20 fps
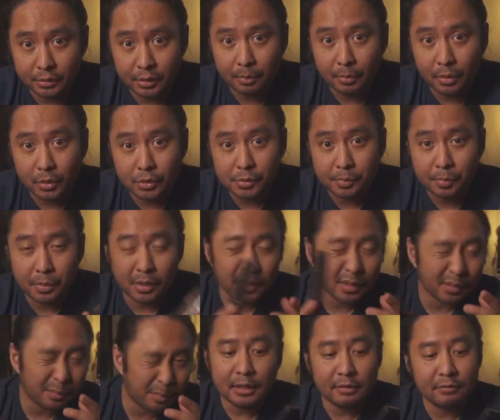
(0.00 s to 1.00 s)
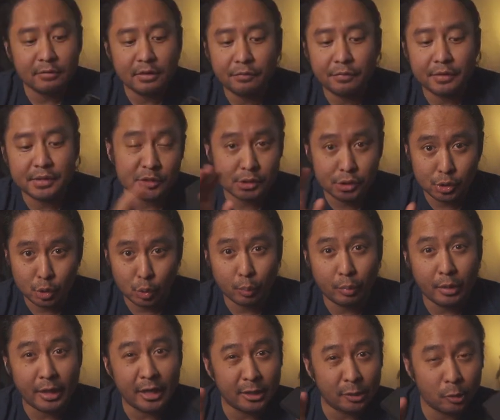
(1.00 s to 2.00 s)
for the most part, even if it's too
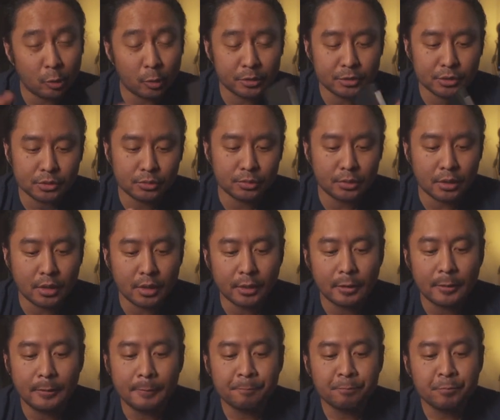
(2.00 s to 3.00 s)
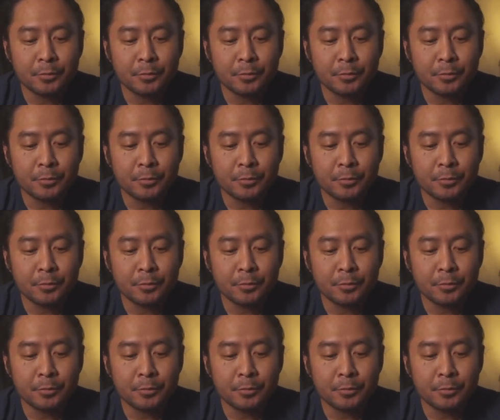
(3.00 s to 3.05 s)
bright or it's too dark.